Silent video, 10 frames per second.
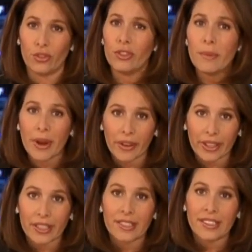Should
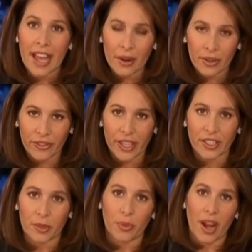Americans
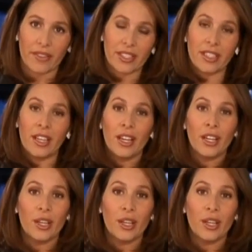sacrifice their privacy